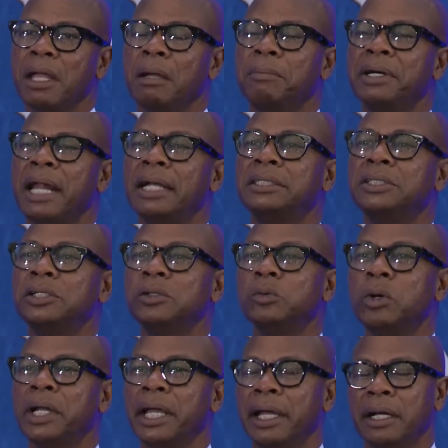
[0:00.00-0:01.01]
But I do
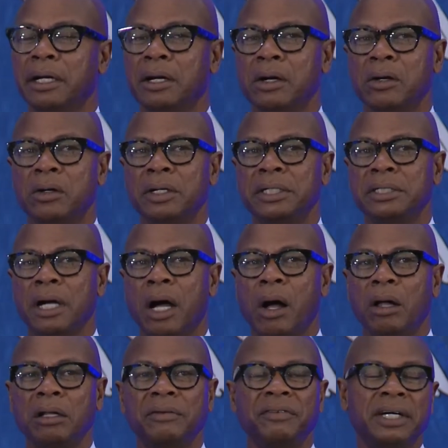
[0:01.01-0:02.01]
want to encourage
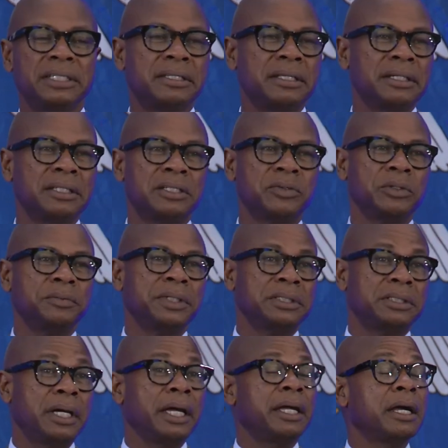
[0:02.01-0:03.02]
all of us in this room to
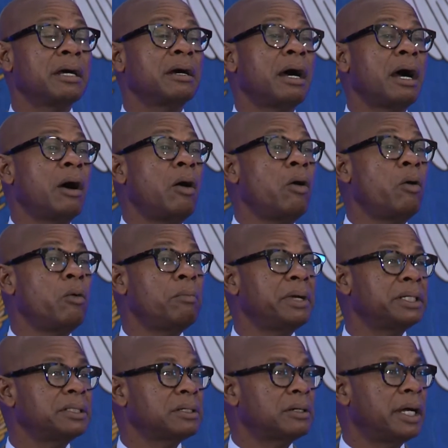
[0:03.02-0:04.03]
take care of our own
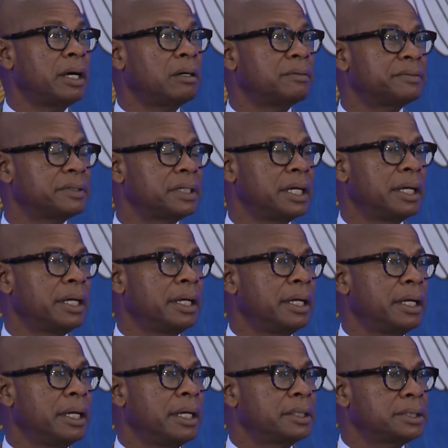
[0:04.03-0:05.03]
mental health,
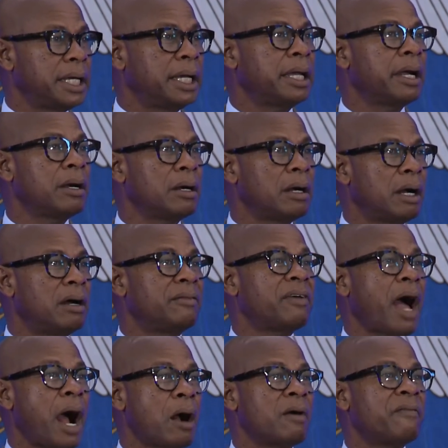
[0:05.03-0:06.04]
take care of
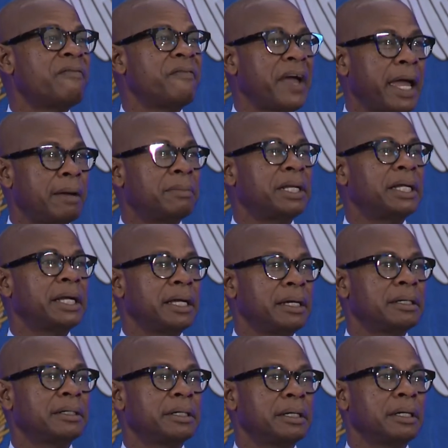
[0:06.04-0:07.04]
our family,
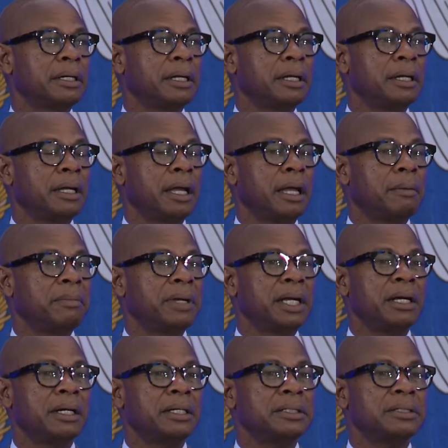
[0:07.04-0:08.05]

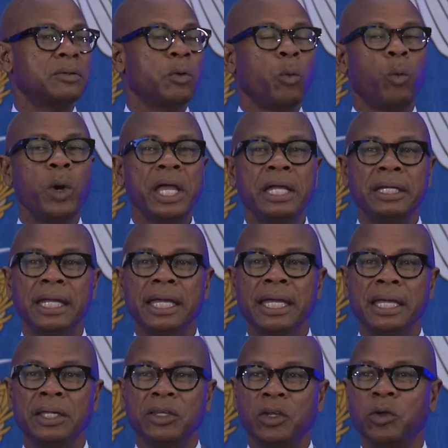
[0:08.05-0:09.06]
because we
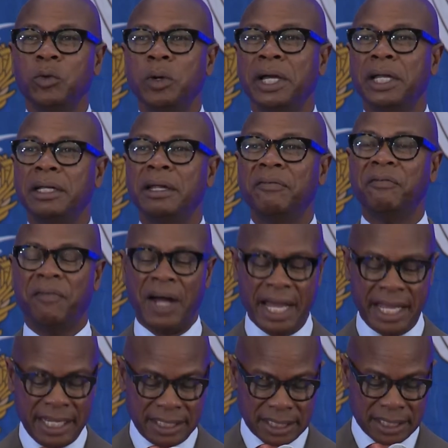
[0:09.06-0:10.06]
need you in the
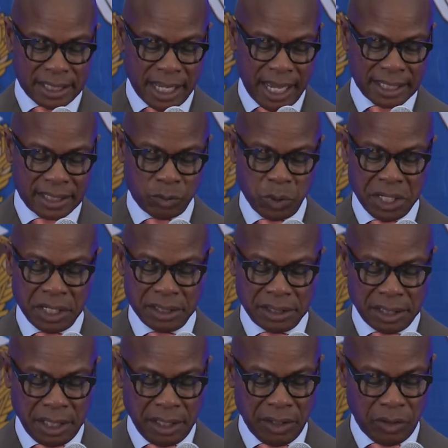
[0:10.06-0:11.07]
fight as we
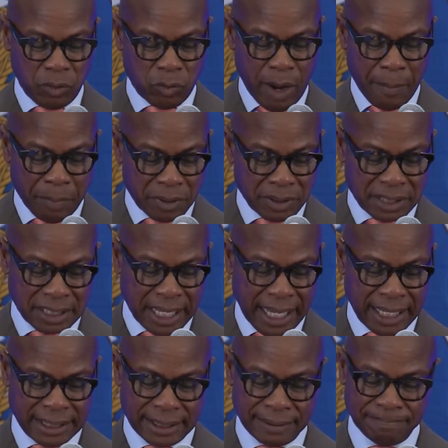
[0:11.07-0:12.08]
continue to
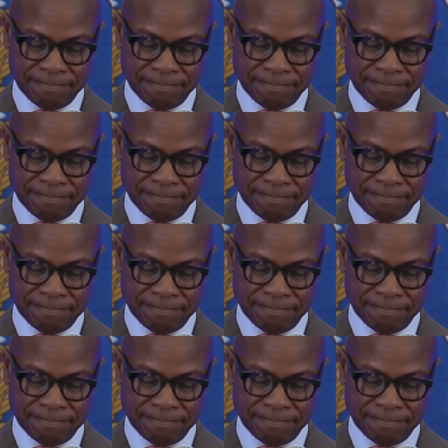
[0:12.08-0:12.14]
represent